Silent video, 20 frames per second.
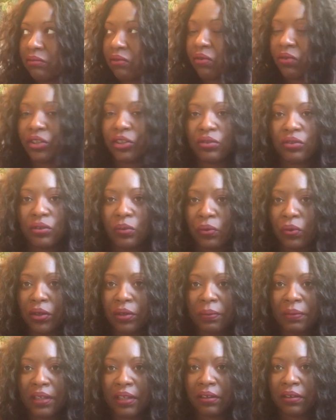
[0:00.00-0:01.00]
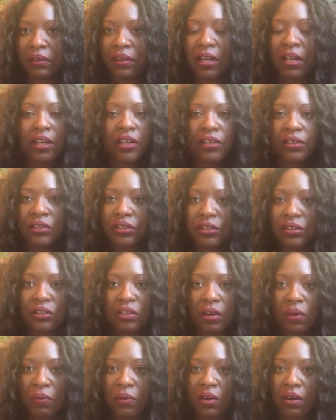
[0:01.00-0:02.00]
Or use a water meter. You just
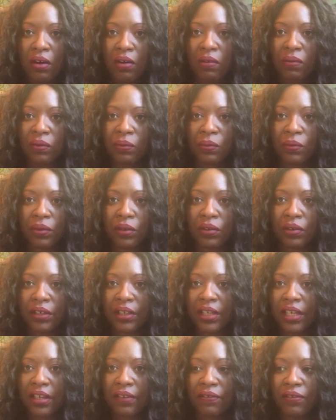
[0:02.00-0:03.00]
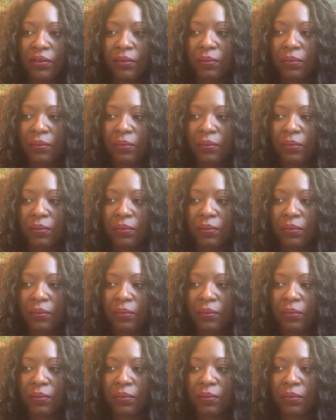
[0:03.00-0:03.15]
don't want to overwater it. If